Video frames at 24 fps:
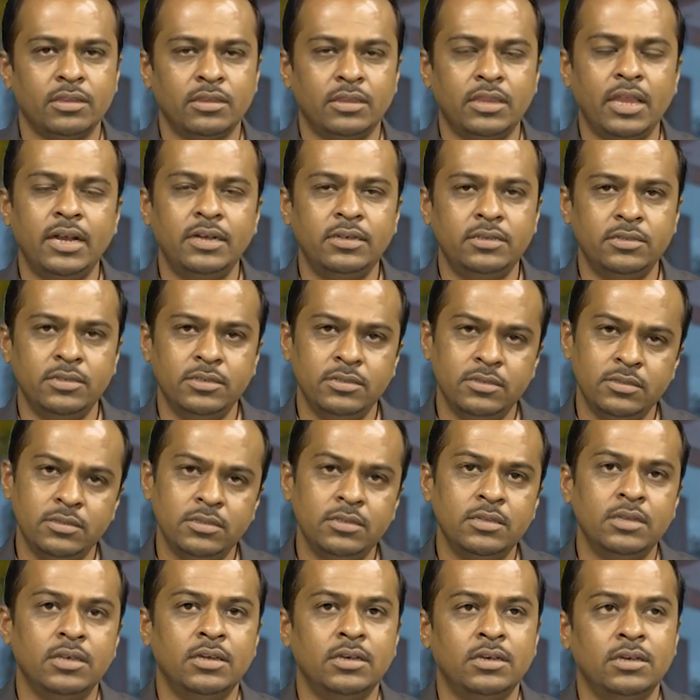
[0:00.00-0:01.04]
That
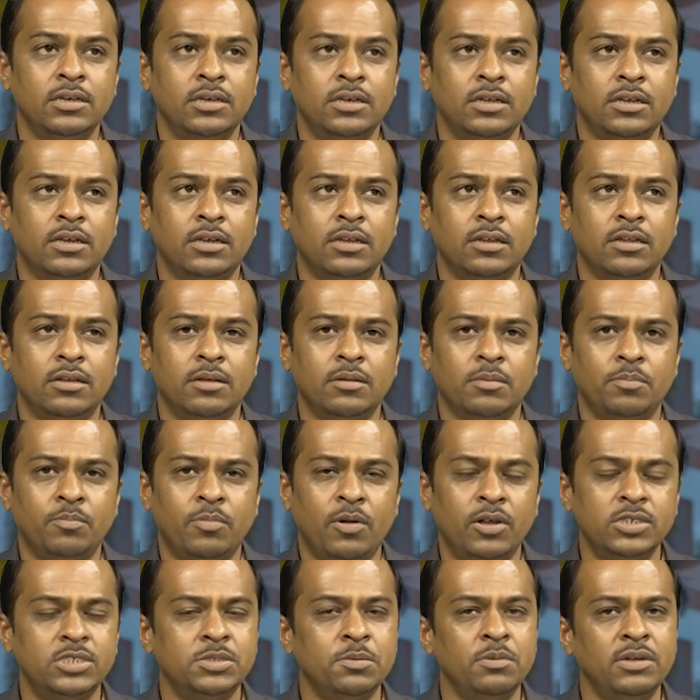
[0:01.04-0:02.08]

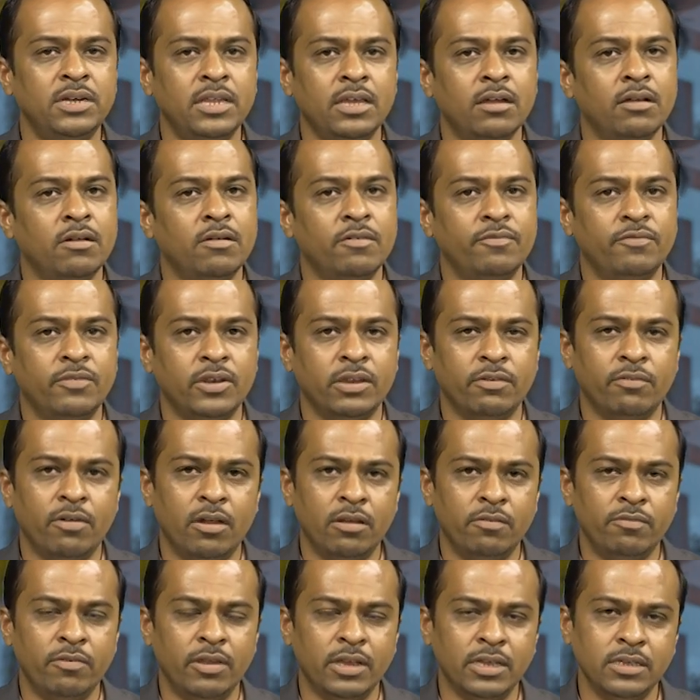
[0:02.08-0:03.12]
possibility of
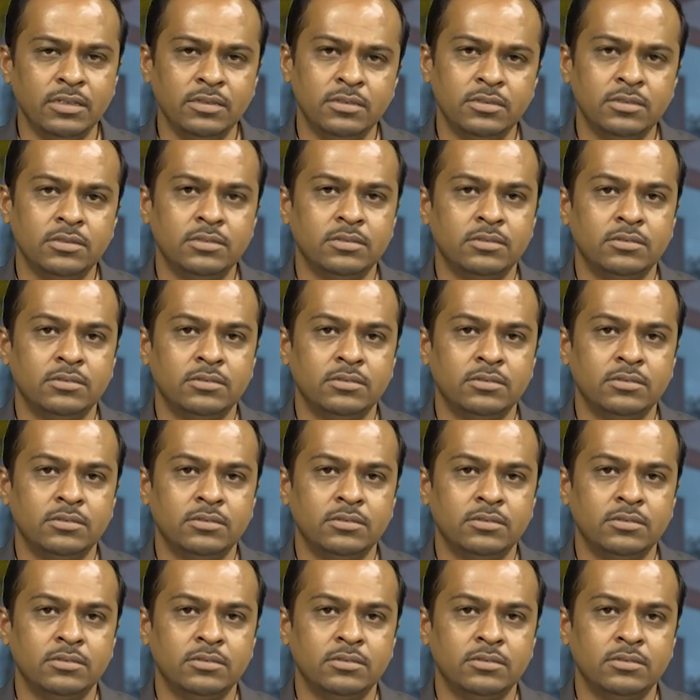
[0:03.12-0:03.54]
revolving